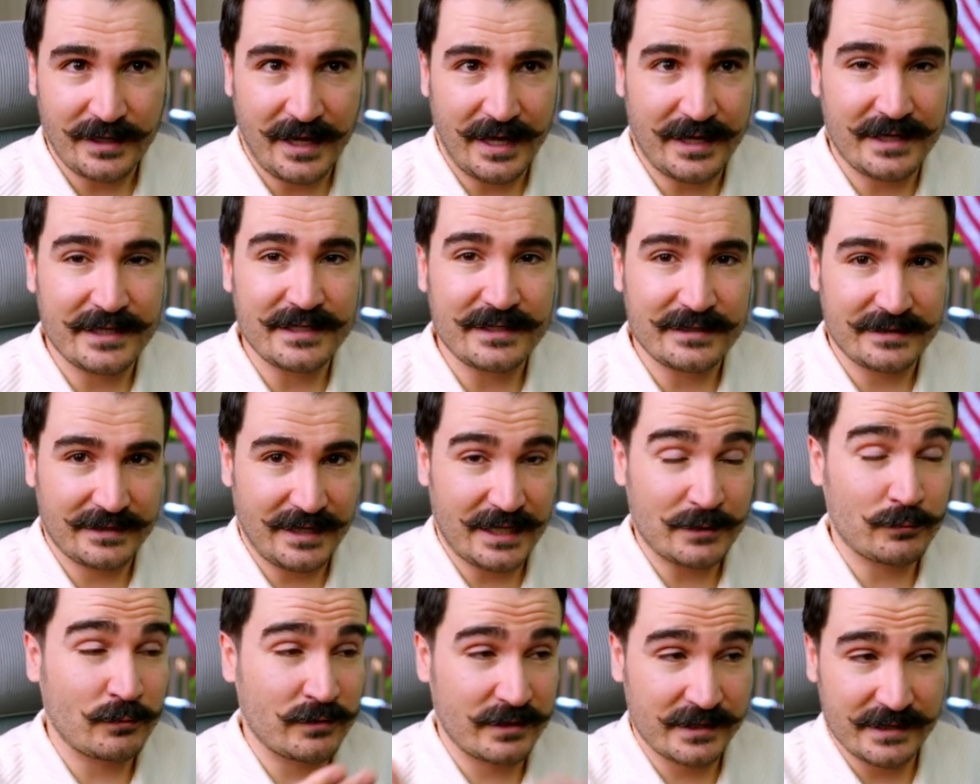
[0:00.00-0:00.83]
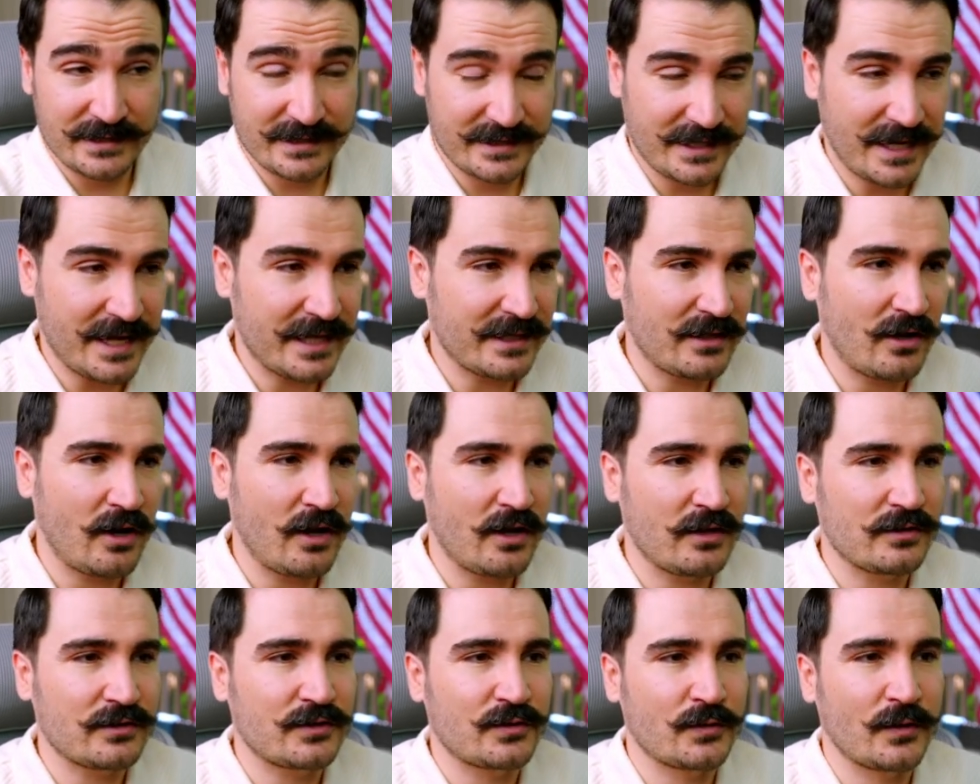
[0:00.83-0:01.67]
and that's what he said
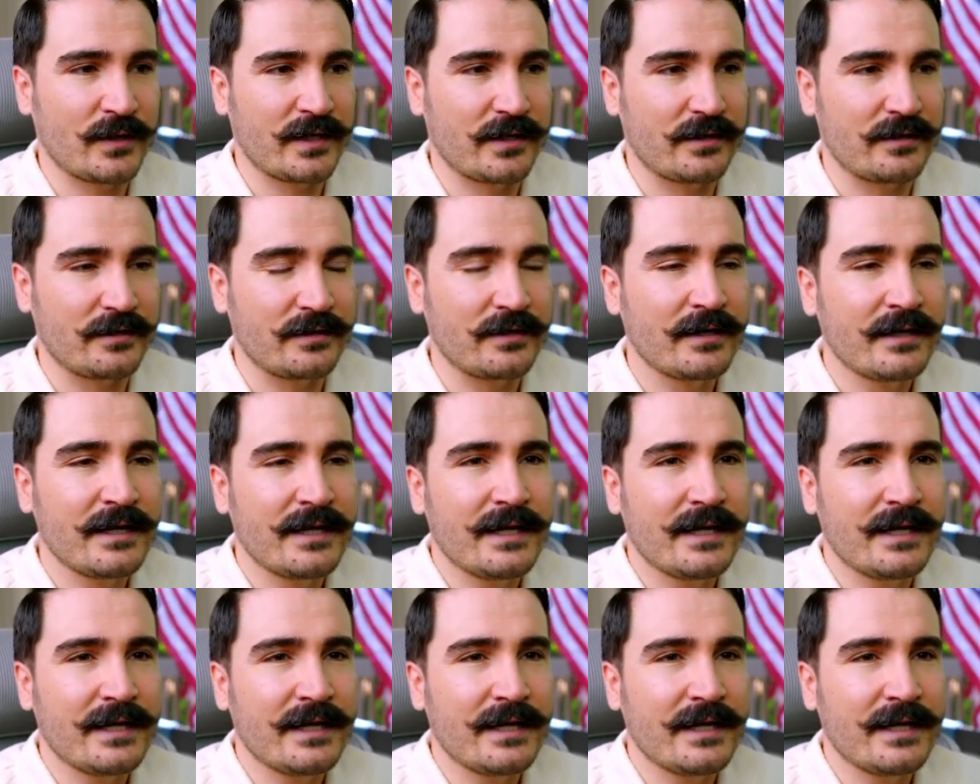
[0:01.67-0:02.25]
on Twitter,